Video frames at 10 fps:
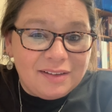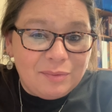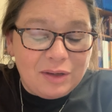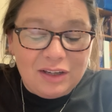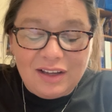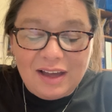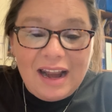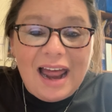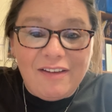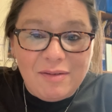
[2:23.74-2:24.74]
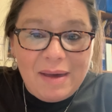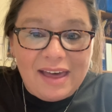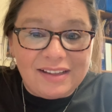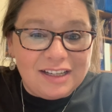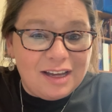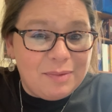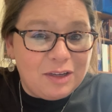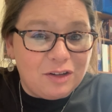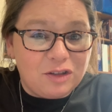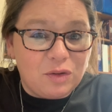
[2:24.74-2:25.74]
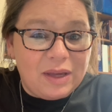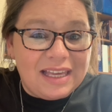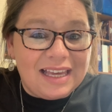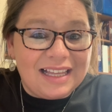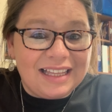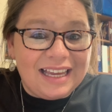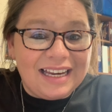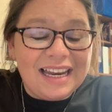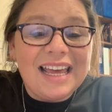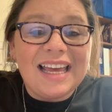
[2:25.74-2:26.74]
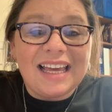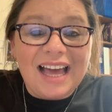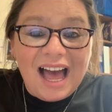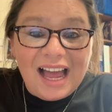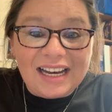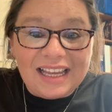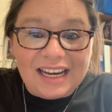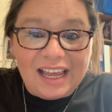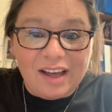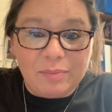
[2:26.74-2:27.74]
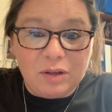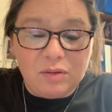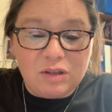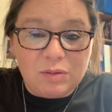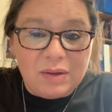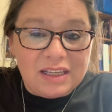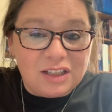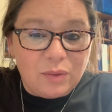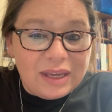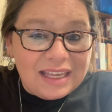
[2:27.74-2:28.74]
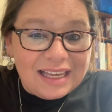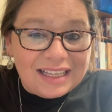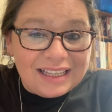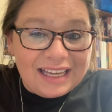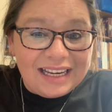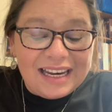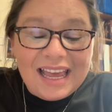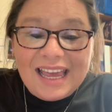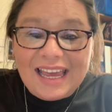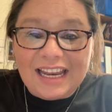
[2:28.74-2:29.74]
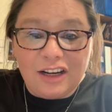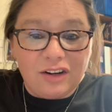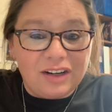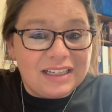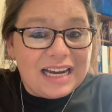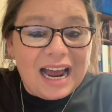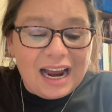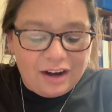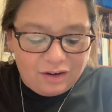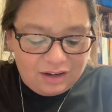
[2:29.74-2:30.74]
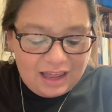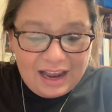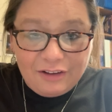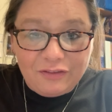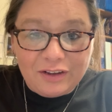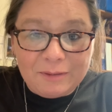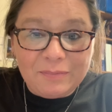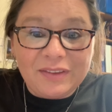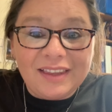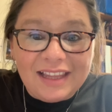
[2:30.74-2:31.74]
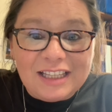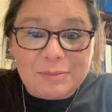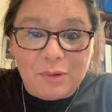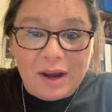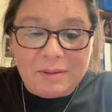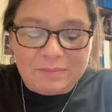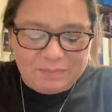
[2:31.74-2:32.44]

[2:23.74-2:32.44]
when you get out of the bathtub and you're squeaky clean, God can help you to be squeaky clean in your entire life. Let's pray.